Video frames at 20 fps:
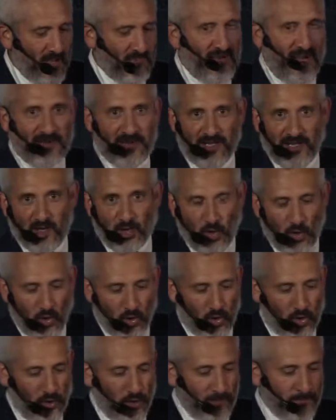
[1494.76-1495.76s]
founded an
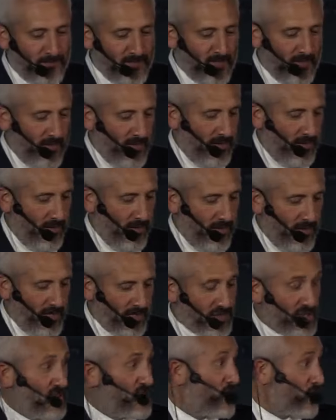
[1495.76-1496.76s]
order
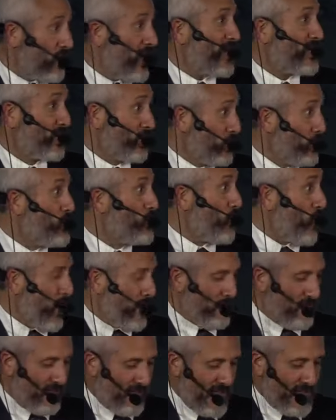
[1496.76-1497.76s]
to correct
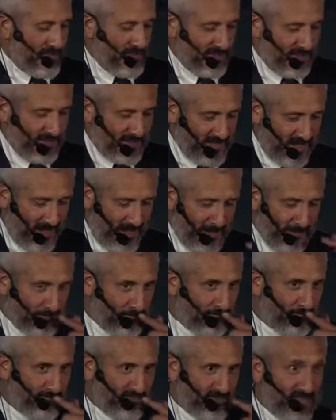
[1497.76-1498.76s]
lukewarm faith at the
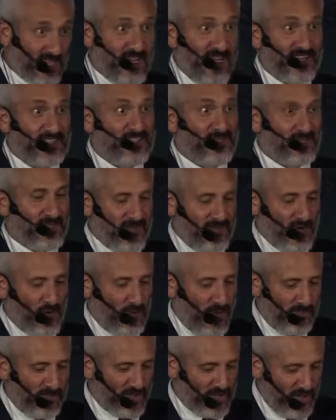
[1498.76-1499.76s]
time, the customs of
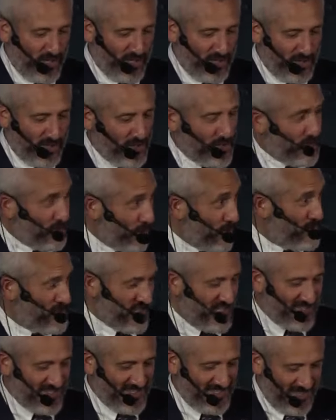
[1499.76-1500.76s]
corrupt secular
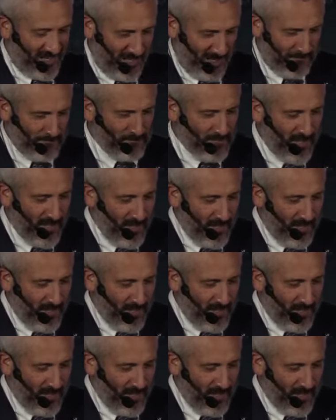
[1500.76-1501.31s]
clergy at his time,